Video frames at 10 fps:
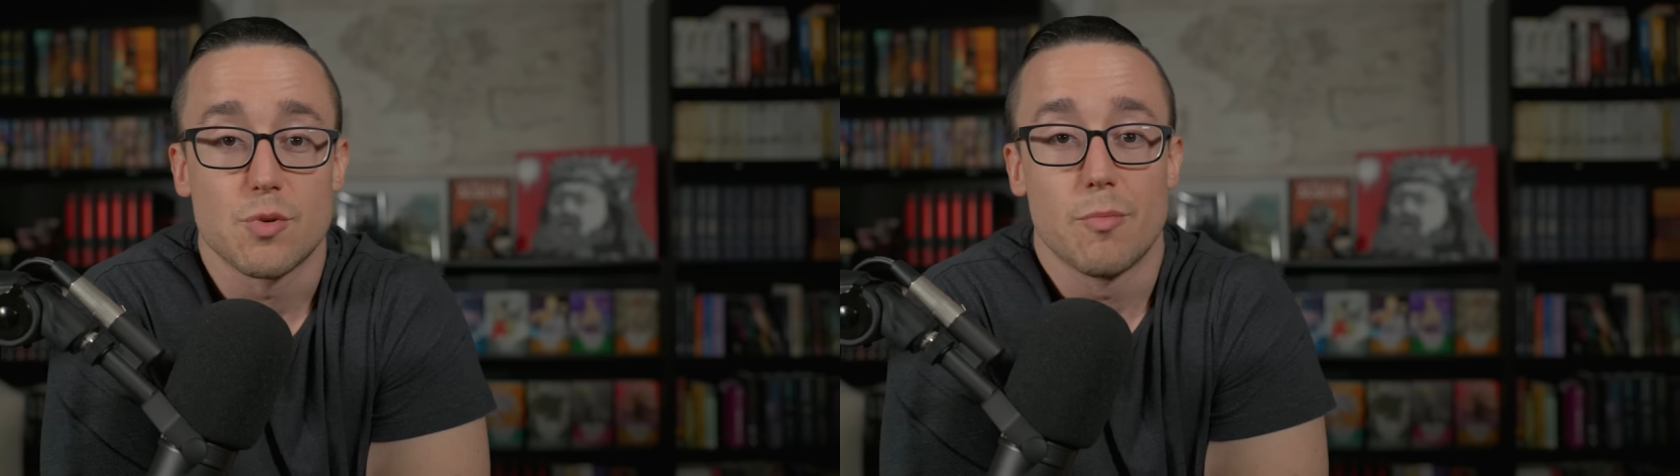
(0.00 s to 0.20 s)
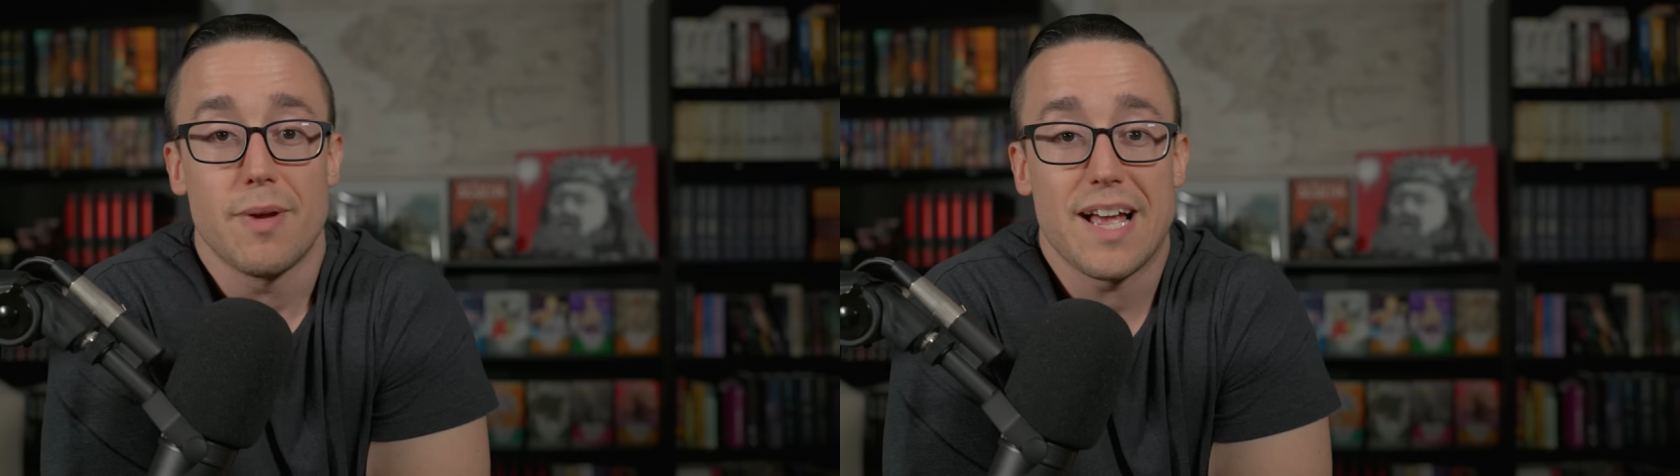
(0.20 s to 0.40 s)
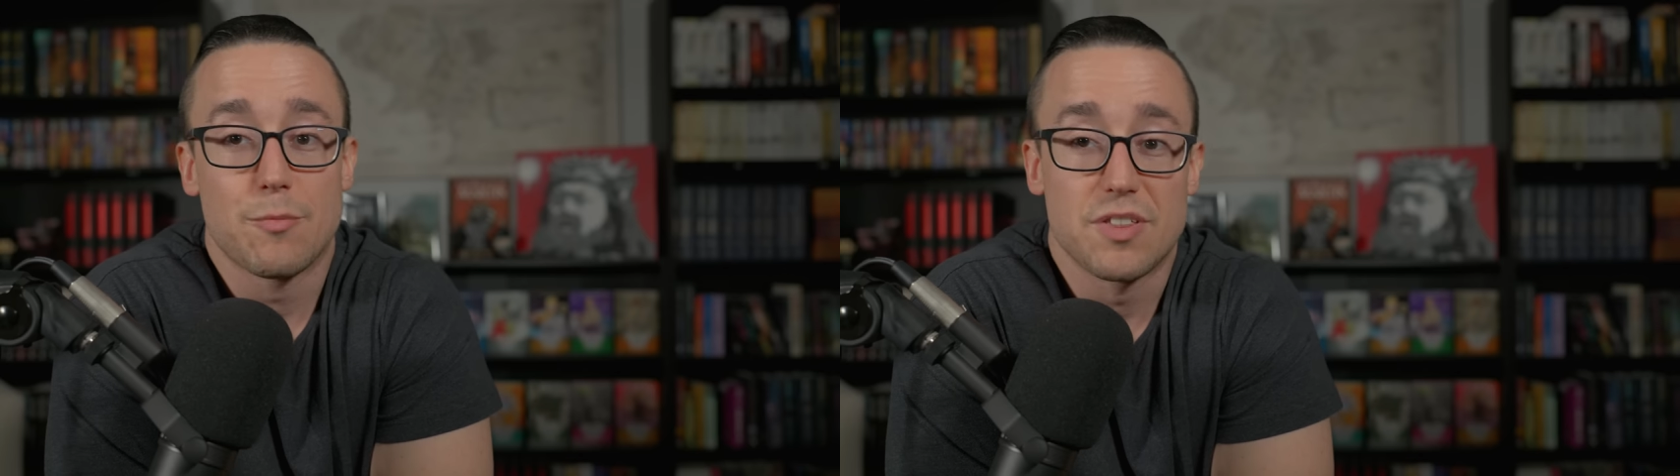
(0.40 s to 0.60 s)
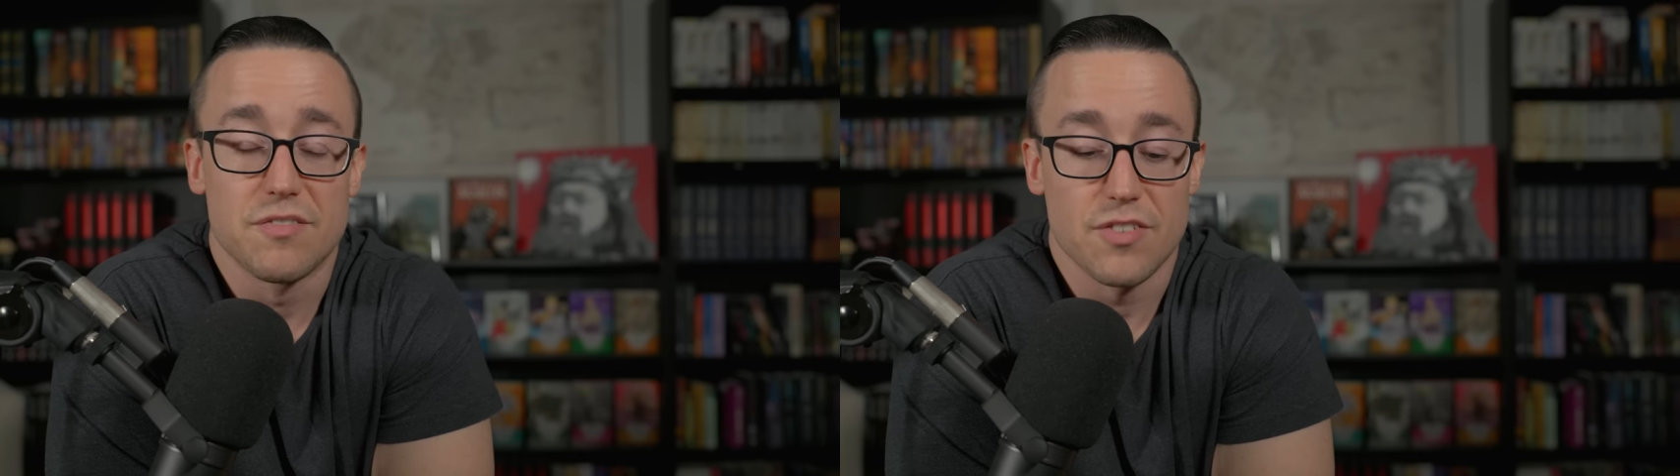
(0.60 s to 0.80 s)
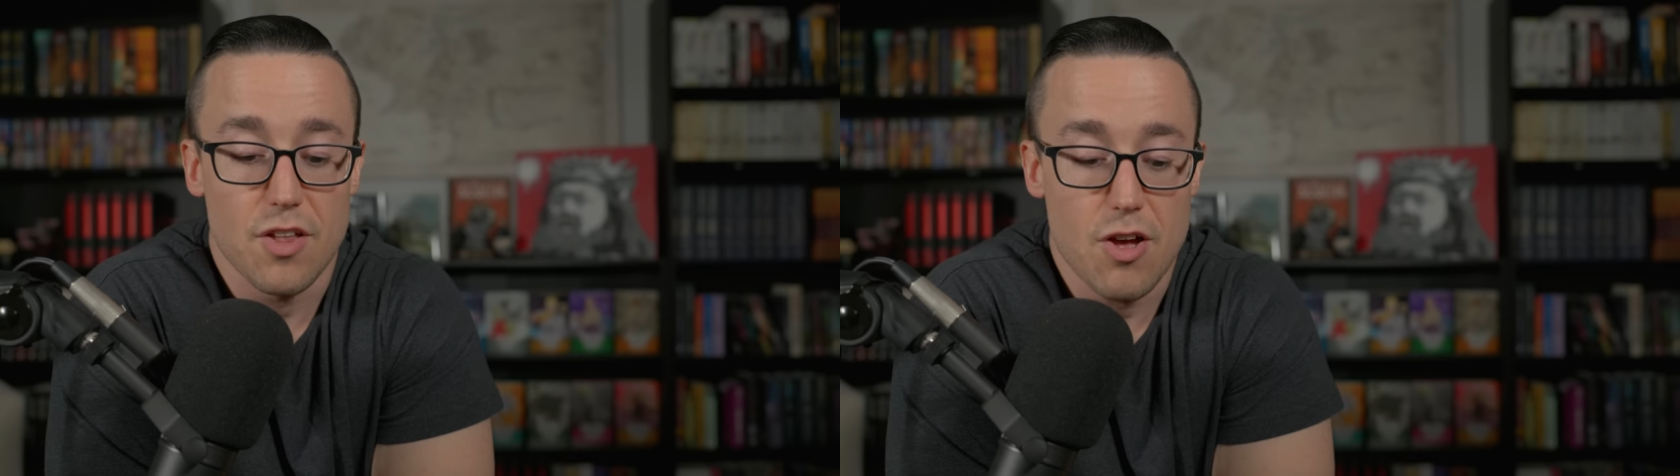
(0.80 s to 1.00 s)
So we're back with
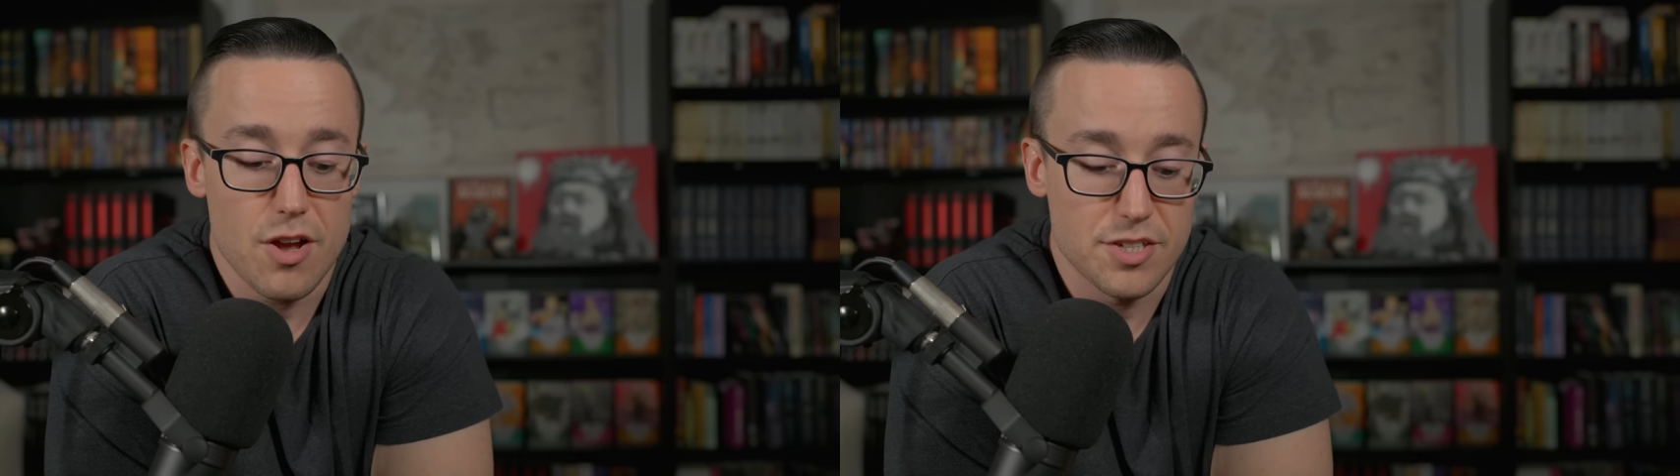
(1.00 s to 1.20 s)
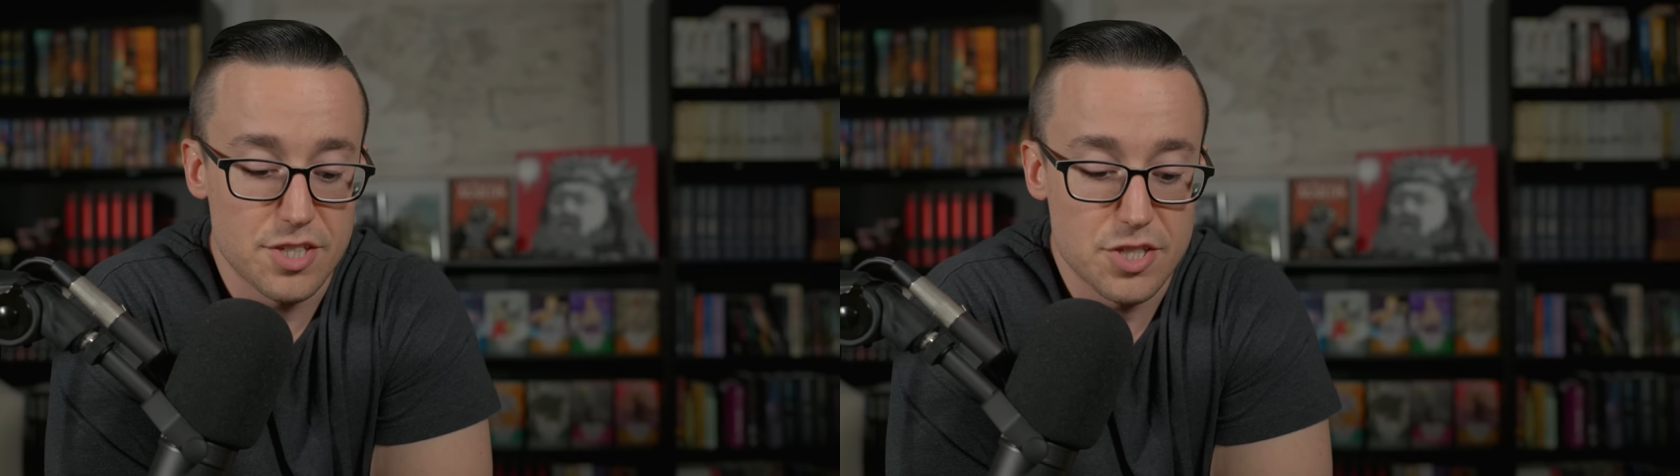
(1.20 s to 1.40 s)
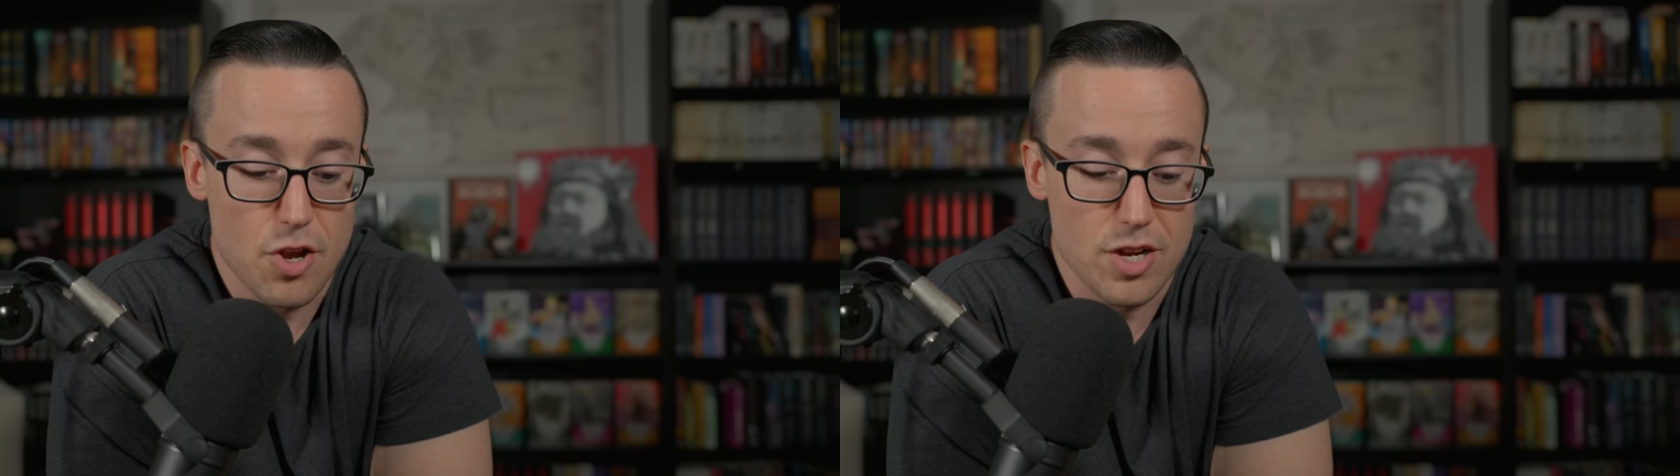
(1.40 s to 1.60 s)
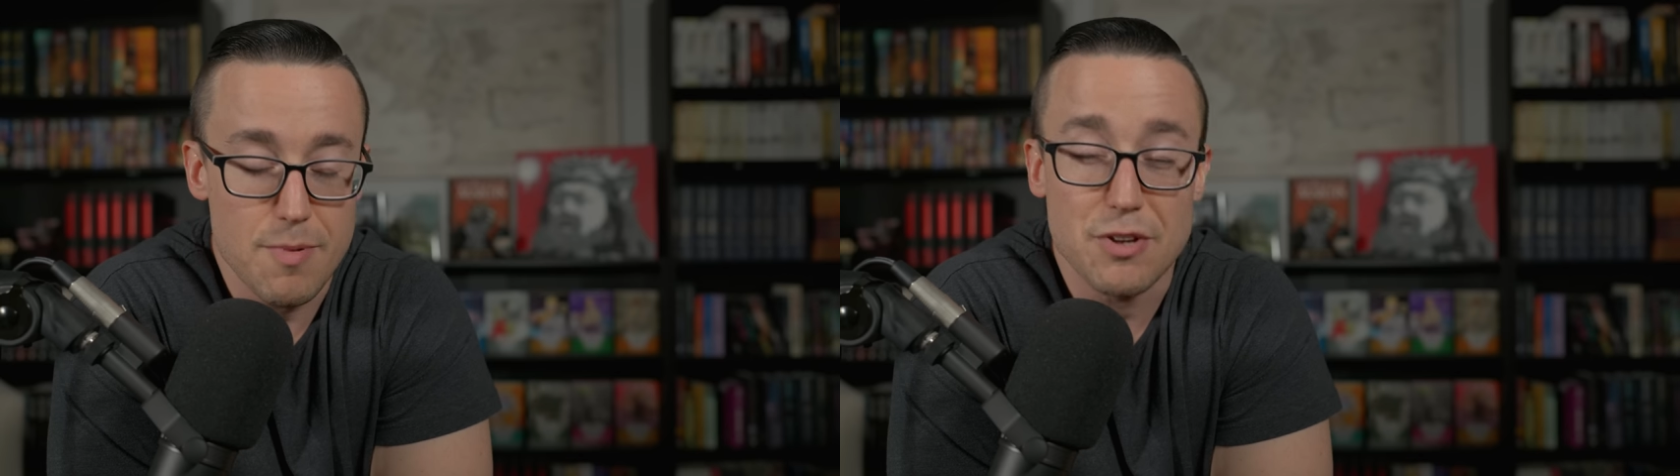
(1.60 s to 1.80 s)
the vlog to talk